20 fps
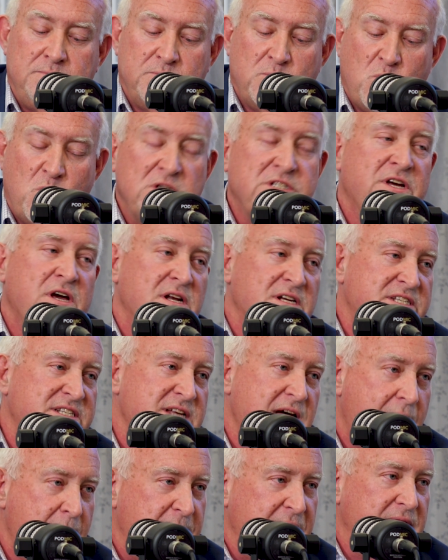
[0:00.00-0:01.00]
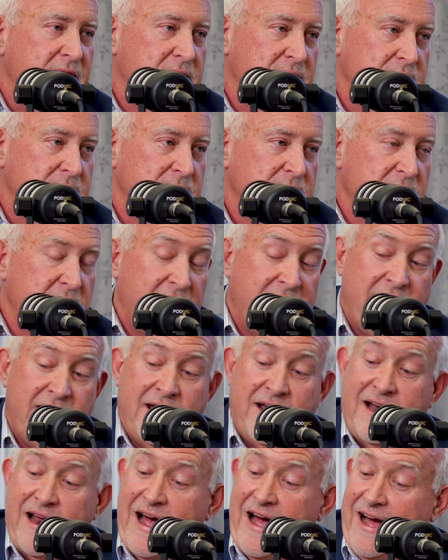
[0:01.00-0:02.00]
What's going to stop it?"
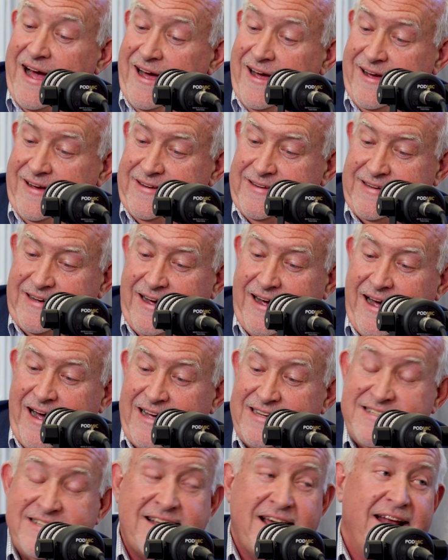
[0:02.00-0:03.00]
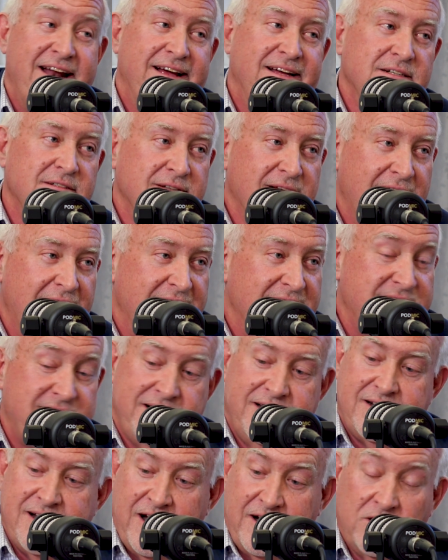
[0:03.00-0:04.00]
And I said it. I
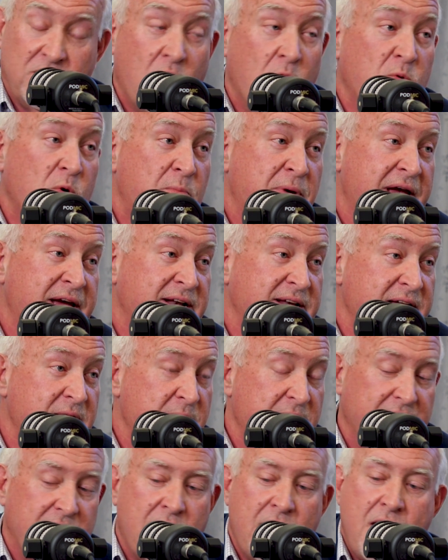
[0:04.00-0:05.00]
said, a global pandemic.